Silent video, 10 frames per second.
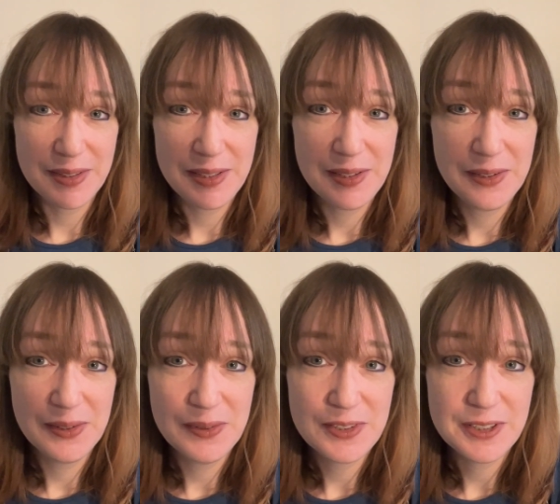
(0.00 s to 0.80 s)

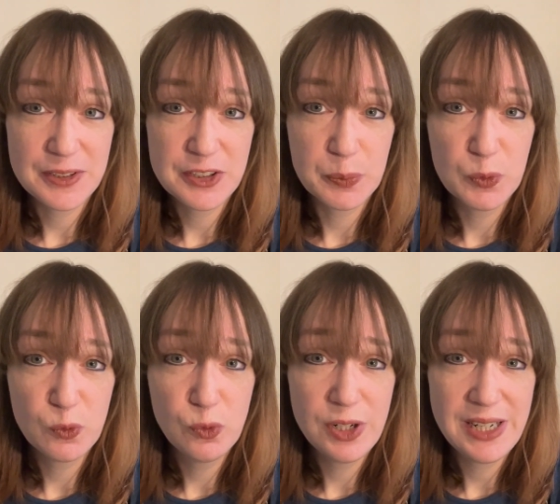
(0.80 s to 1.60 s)
used
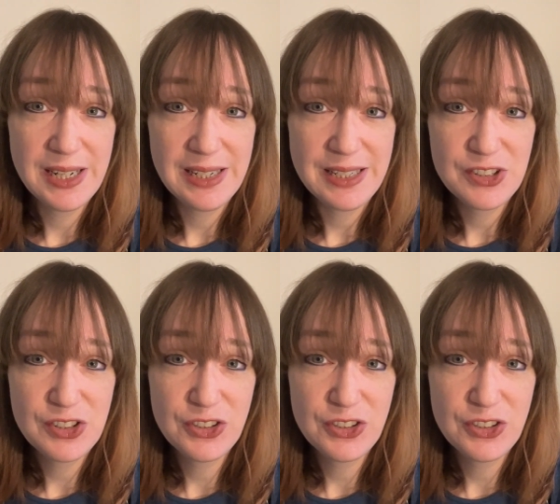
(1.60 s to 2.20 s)
some really